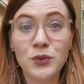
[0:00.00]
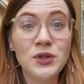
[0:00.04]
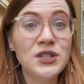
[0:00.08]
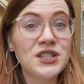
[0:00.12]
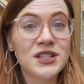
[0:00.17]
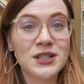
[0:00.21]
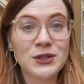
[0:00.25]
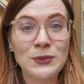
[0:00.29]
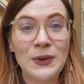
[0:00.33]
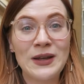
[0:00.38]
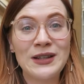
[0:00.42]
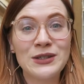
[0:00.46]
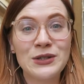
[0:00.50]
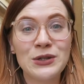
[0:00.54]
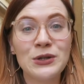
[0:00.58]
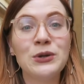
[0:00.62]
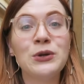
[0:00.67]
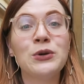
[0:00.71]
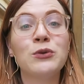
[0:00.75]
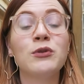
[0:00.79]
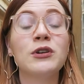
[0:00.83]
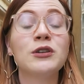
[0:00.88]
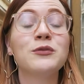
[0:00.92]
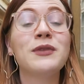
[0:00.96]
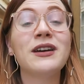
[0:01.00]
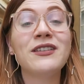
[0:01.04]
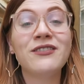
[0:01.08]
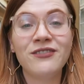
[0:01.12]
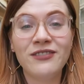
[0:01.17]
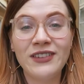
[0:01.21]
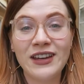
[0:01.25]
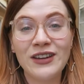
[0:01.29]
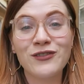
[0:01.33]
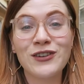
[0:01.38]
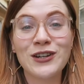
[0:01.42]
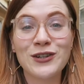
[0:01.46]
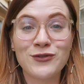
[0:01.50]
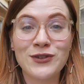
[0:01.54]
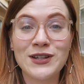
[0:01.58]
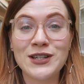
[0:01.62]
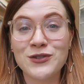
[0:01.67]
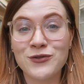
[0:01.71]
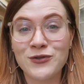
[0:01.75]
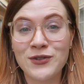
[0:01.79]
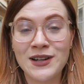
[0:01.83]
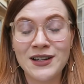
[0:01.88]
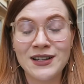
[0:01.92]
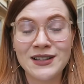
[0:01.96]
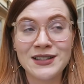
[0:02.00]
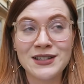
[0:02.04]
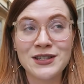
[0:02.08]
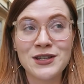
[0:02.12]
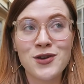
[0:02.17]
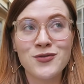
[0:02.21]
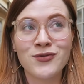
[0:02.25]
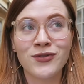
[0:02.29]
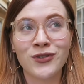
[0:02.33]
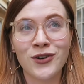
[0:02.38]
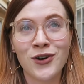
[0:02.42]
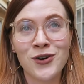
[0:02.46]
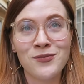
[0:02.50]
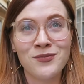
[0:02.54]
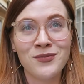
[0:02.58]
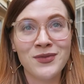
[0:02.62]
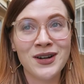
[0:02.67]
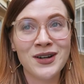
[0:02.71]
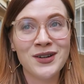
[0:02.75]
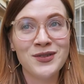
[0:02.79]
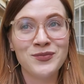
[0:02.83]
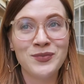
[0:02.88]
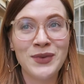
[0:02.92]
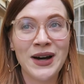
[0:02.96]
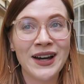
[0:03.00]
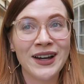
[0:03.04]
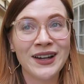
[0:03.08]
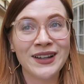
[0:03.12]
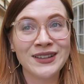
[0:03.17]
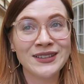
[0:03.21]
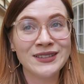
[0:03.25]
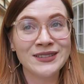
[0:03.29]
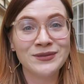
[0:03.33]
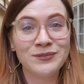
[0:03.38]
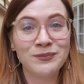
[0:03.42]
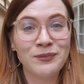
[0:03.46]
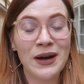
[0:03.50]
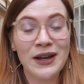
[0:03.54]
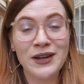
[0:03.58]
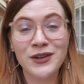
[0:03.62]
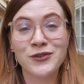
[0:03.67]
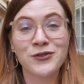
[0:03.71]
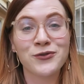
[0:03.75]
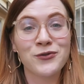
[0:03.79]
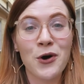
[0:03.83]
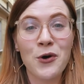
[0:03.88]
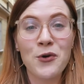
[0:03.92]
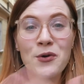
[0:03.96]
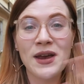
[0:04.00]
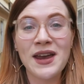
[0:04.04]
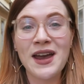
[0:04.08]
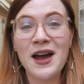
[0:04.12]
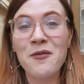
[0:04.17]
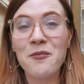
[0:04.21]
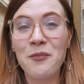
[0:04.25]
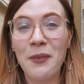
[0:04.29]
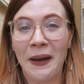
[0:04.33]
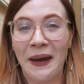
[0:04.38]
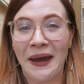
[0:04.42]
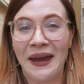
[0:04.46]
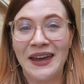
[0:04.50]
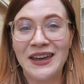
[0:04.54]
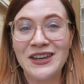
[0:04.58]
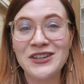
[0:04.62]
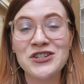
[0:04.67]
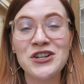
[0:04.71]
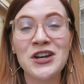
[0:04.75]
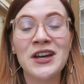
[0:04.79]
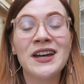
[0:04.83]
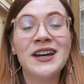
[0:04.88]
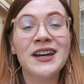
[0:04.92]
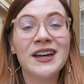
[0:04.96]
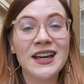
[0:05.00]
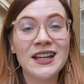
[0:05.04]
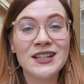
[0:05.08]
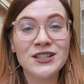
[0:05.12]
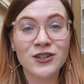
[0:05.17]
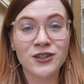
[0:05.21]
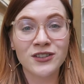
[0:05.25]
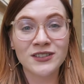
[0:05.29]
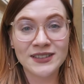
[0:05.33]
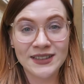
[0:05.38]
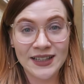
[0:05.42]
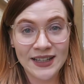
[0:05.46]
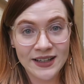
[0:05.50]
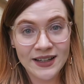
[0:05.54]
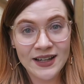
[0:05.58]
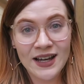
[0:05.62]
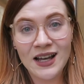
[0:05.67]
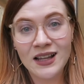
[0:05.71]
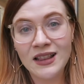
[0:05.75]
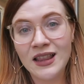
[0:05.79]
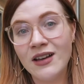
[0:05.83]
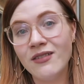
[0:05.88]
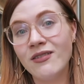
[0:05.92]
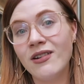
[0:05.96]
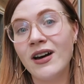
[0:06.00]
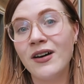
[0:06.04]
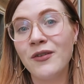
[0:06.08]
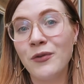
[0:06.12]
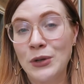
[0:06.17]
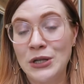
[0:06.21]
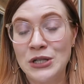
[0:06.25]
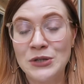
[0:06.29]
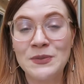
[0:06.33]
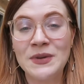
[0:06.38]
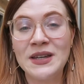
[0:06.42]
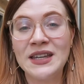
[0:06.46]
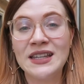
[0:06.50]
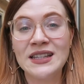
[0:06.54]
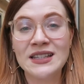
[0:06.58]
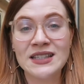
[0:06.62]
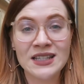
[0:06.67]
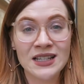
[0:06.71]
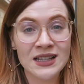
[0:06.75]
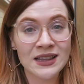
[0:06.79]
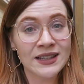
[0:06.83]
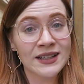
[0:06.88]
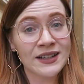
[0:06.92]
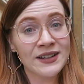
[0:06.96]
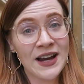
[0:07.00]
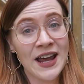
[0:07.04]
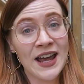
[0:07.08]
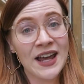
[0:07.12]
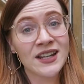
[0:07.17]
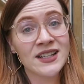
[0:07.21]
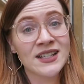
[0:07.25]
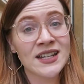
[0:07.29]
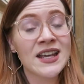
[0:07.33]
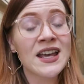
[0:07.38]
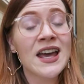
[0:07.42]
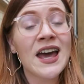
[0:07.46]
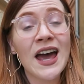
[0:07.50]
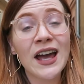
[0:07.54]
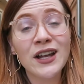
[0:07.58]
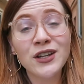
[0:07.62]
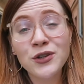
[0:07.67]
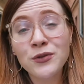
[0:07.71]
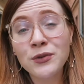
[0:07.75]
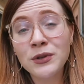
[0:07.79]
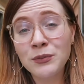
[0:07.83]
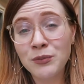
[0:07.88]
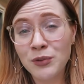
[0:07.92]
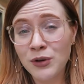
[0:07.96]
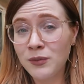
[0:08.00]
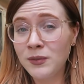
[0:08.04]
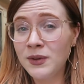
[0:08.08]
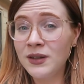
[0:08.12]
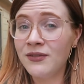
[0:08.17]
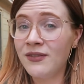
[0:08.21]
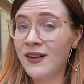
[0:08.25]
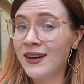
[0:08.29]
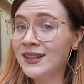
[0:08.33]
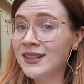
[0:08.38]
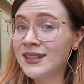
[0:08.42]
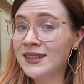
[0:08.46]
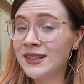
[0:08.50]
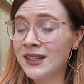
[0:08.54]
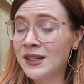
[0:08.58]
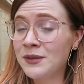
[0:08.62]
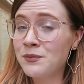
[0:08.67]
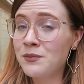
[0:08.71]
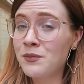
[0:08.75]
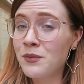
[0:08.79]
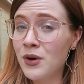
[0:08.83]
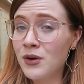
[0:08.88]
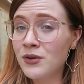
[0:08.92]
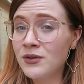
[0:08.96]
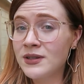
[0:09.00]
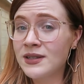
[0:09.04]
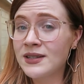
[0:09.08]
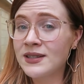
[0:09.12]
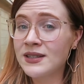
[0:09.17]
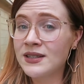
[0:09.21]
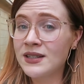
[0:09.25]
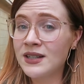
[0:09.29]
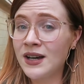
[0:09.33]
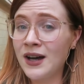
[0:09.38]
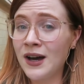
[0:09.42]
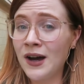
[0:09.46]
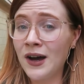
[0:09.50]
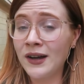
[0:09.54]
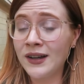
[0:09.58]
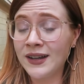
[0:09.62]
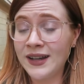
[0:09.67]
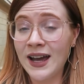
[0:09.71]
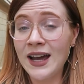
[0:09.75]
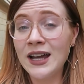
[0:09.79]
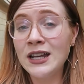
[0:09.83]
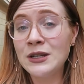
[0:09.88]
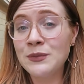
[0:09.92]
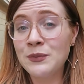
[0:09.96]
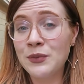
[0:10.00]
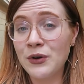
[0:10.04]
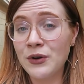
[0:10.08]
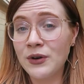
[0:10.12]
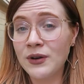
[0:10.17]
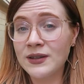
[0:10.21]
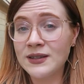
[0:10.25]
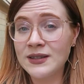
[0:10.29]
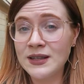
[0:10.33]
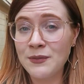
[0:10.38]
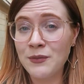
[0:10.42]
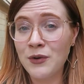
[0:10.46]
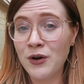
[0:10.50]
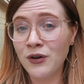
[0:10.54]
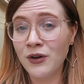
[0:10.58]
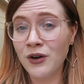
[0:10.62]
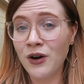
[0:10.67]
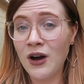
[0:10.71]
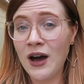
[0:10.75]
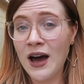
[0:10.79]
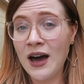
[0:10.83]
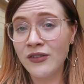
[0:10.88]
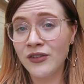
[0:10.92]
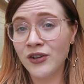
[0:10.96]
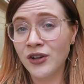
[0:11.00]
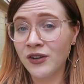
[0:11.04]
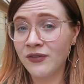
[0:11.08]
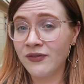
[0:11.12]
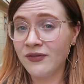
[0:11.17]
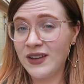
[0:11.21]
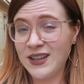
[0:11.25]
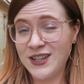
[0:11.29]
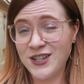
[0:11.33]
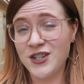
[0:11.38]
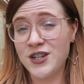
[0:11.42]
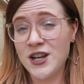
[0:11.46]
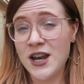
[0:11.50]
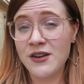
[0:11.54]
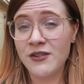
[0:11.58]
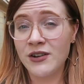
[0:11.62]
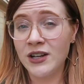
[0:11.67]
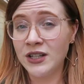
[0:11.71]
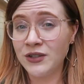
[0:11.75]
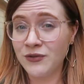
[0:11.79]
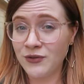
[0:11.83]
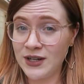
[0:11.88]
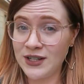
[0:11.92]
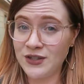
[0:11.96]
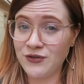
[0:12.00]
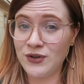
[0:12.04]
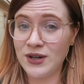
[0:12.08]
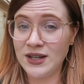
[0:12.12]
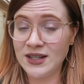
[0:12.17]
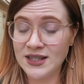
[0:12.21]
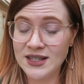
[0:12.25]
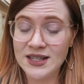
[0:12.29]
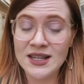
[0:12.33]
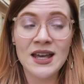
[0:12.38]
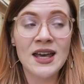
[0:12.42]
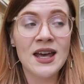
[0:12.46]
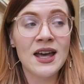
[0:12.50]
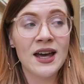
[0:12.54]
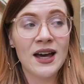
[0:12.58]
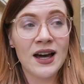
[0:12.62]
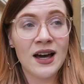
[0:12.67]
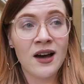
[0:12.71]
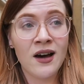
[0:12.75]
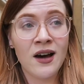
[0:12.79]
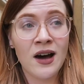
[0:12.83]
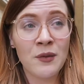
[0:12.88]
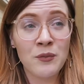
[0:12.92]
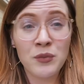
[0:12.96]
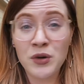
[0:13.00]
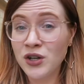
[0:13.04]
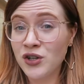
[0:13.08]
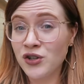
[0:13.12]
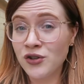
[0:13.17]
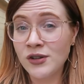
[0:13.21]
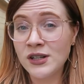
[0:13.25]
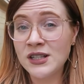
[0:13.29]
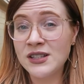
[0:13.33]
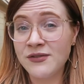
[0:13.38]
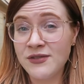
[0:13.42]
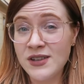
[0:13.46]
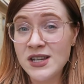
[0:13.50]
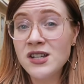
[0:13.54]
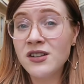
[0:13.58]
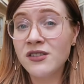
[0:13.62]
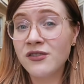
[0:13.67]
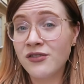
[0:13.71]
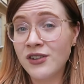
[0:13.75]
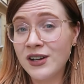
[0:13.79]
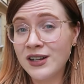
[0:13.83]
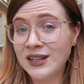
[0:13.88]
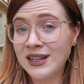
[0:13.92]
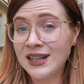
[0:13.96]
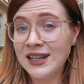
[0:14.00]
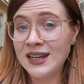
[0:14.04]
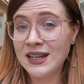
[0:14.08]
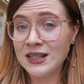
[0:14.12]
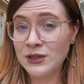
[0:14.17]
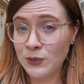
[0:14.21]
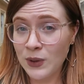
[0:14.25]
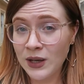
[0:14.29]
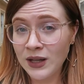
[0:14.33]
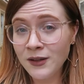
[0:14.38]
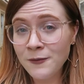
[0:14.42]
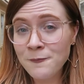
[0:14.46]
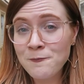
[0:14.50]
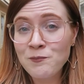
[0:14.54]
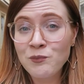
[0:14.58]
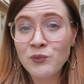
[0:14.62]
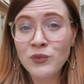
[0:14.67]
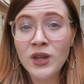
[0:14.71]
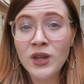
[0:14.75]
We just went to one of my favorite restaurants from my growing up age. It's called Lehká hlava, which means clear head, and you will probably find it in most guidebooks among other vegetarian restaurants. I'm pretty sure it's vegan friendly as well.